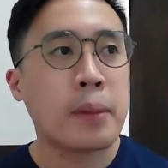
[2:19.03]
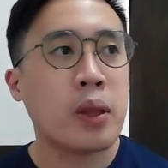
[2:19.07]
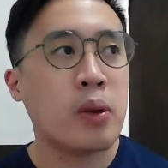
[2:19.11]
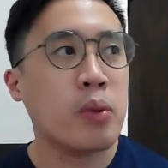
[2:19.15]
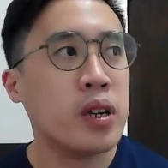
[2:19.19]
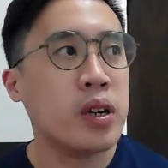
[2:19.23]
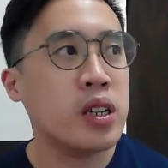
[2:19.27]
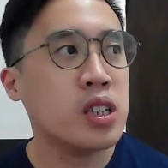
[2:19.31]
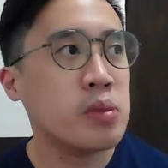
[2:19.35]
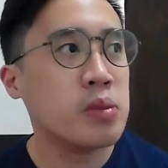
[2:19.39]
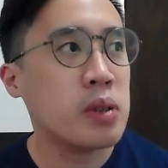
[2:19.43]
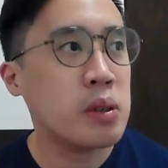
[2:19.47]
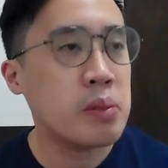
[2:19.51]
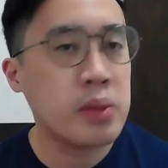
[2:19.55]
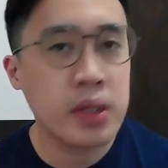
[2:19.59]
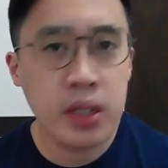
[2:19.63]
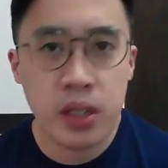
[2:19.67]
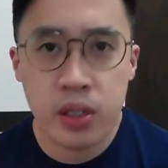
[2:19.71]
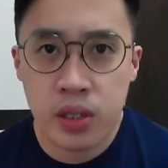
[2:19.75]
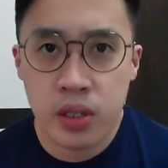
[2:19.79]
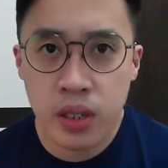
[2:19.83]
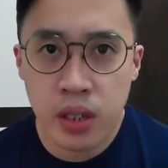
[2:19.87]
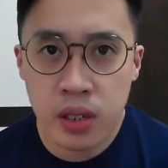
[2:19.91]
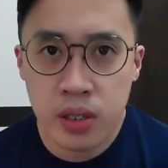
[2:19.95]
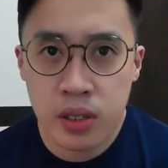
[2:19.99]
What is my
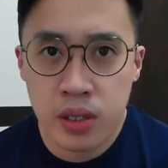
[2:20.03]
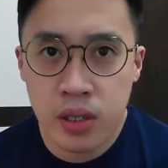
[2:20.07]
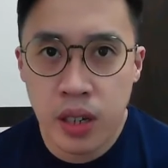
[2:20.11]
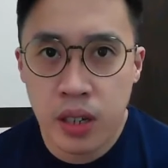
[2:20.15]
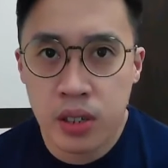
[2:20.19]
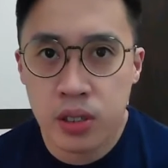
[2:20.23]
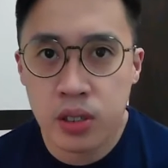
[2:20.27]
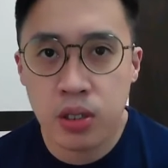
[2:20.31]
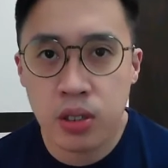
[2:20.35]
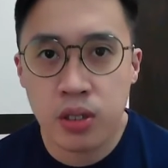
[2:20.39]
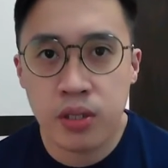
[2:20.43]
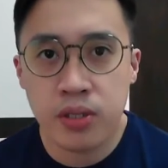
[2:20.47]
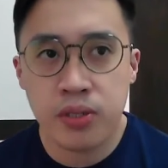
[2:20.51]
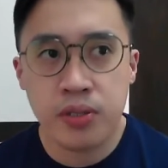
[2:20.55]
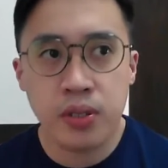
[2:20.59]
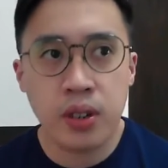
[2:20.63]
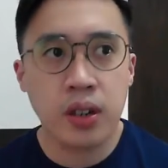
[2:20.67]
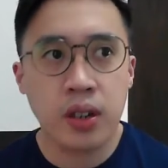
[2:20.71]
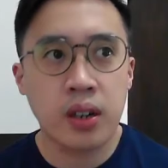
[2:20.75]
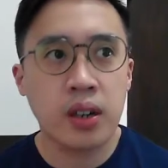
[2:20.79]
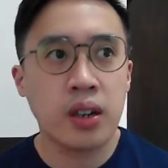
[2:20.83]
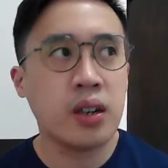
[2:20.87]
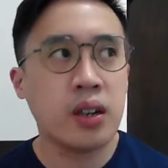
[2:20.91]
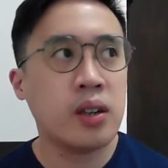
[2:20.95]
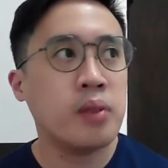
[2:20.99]
biggest success so
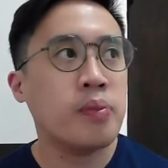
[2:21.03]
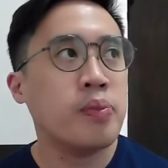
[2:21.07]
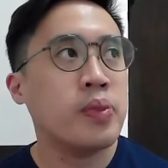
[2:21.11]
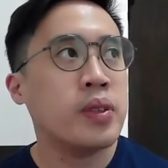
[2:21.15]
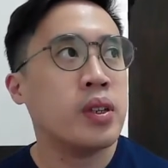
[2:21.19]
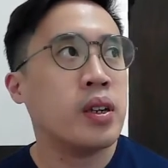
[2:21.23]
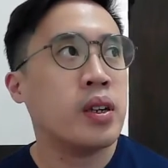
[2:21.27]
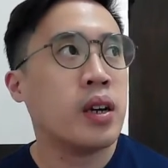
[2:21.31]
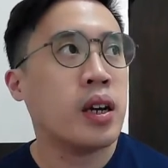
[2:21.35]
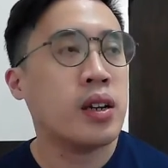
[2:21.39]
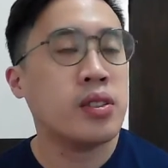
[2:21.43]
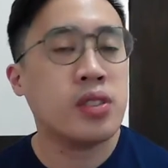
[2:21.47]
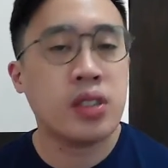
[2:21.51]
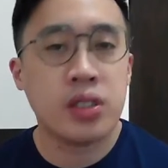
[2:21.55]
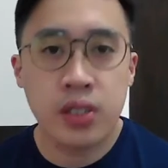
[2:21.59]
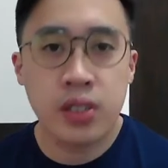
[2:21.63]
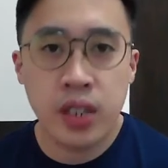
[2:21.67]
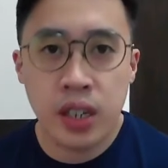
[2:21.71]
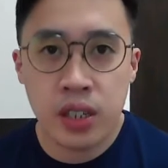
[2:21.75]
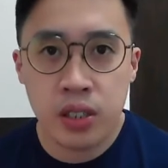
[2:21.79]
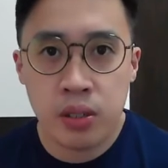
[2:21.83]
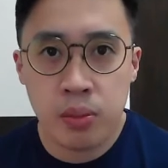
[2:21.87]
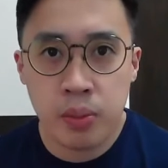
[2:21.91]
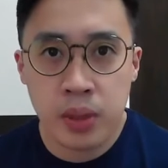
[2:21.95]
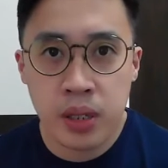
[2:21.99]
far?
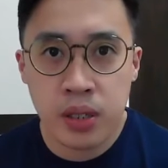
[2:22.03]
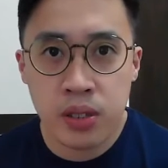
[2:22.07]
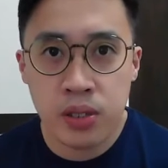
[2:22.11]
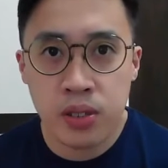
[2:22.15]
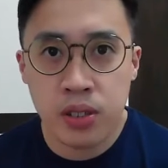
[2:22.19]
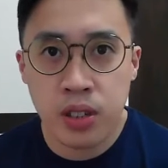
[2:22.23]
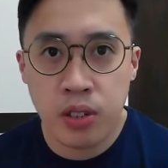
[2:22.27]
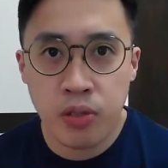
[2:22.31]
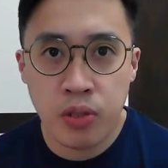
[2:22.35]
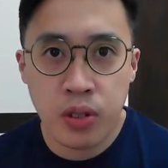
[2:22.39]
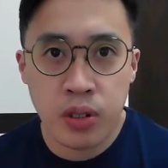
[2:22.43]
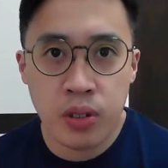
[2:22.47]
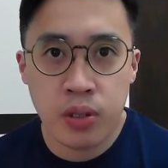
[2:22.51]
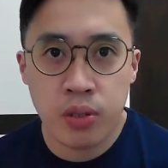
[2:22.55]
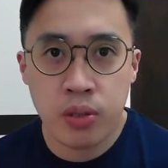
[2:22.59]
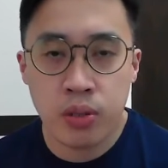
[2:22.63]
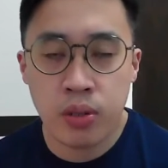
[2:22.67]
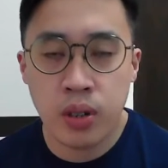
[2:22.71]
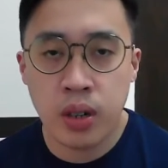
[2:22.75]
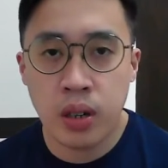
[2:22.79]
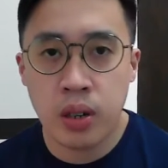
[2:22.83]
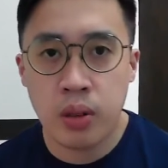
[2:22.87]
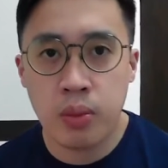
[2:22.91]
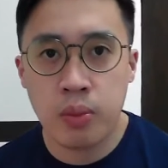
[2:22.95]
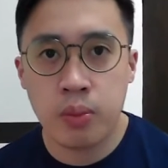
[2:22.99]
Success means different.
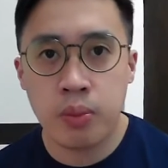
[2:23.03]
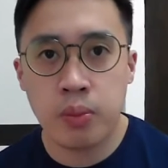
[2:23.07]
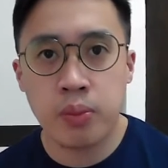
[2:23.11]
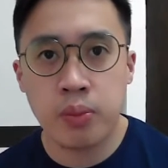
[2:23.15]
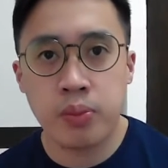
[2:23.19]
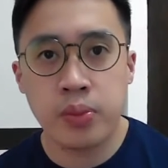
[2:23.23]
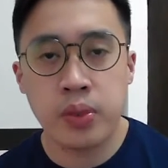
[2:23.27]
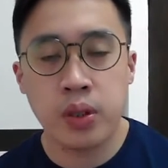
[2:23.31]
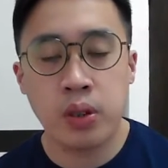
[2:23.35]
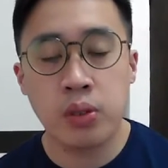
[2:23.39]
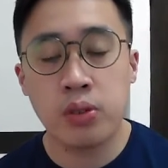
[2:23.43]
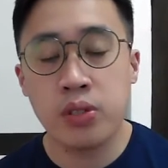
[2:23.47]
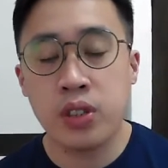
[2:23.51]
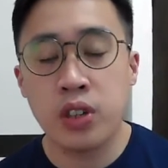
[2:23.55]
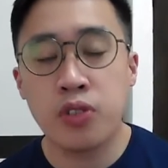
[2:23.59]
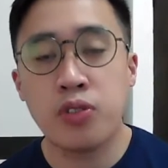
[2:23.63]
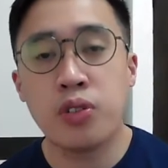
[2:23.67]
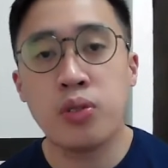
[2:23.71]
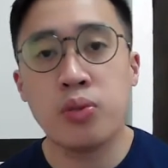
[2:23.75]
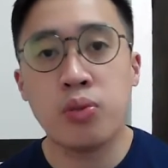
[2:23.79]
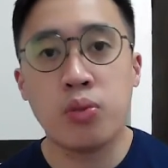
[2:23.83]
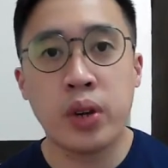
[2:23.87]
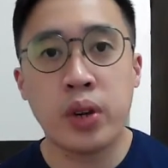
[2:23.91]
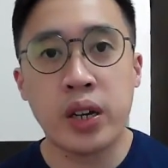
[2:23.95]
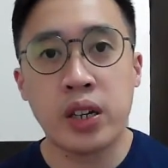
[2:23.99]
There are
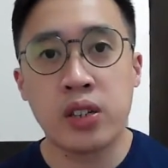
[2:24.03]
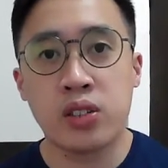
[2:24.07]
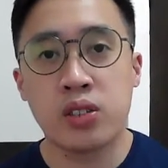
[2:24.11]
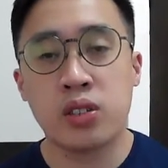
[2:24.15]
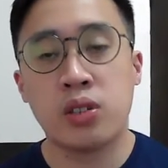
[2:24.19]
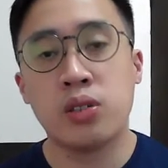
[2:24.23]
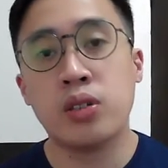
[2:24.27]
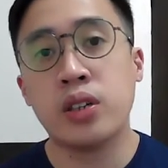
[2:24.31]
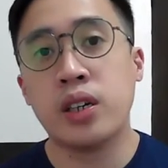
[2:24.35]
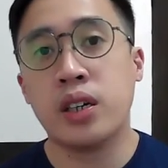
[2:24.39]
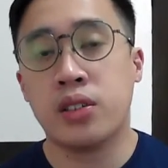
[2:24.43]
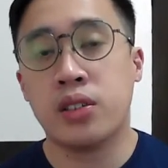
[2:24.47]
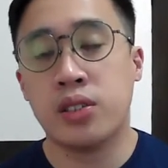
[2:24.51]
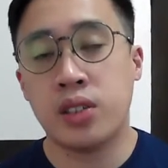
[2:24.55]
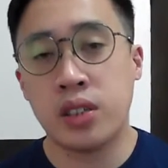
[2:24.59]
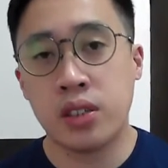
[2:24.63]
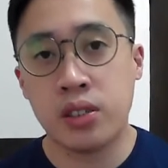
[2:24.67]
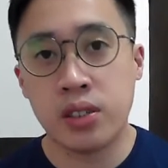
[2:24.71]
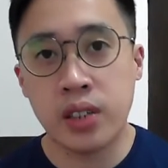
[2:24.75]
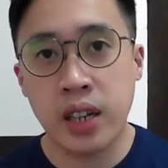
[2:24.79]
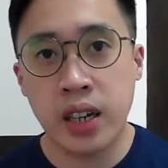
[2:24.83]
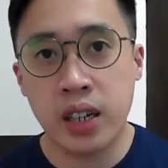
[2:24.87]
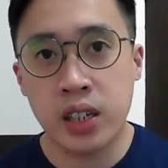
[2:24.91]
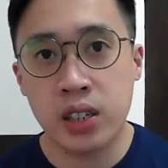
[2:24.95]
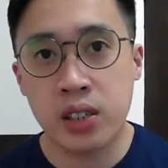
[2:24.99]
different ways to look at
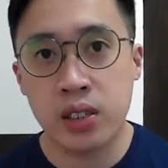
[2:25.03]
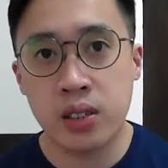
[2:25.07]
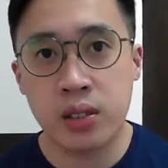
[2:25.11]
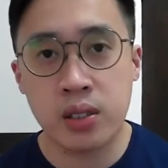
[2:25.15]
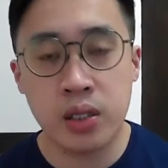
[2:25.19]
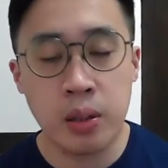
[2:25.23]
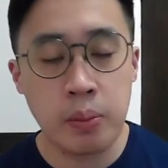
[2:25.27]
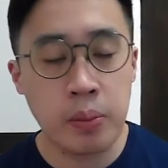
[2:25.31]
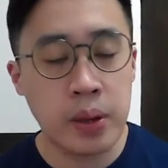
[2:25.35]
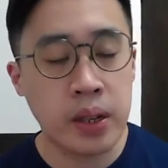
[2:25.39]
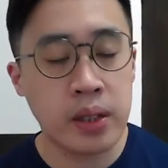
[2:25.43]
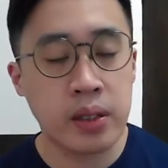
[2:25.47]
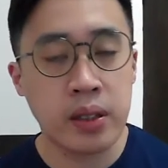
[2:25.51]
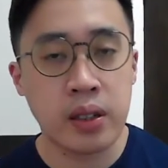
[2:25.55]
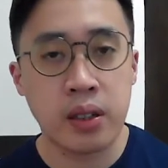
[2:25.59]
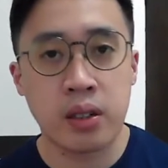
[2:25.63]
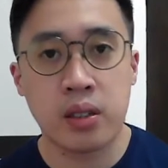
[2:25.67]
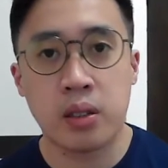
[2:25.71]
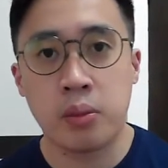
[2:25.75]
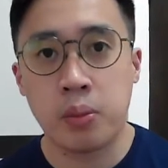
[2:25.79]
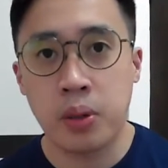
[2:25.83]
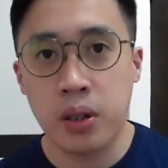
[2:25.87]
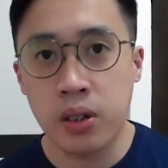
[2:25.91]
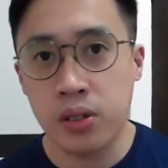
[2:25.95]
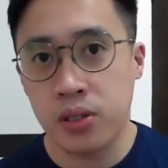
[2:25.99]
success depending on
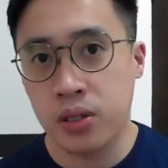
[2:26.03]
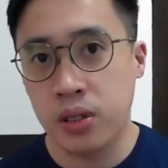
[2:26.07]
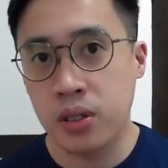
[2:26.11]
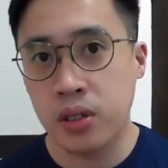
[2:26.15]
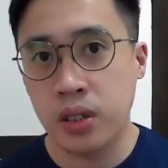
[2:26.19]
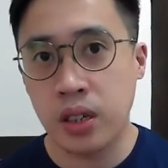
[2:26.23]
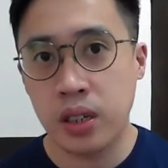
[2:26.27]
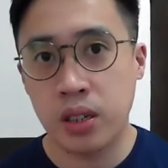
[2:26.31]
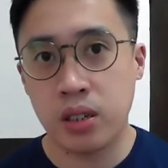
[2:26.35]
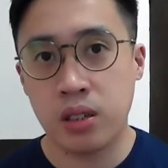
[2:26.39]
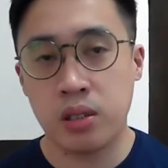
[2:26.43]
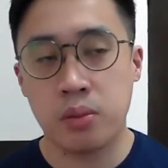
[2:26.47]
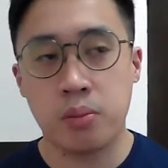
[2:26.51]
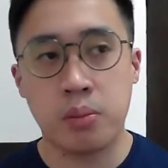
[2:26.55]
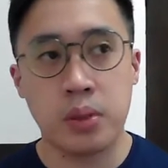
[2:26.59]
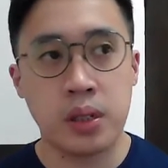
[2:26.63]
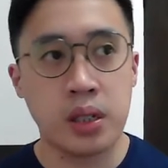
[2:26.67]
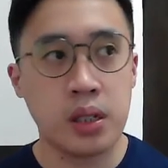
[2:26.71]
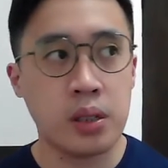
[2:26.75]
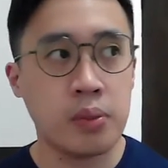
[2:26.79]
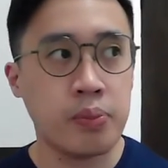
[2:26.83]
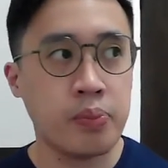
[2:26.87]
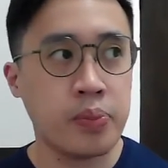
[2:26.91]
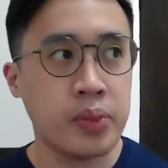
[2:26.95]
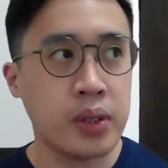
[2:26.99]
the person. It could
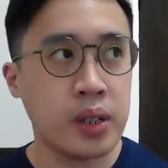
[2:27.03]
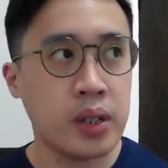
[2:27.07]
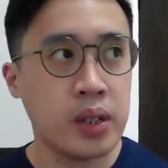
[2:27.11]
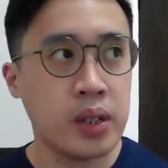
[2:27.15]
be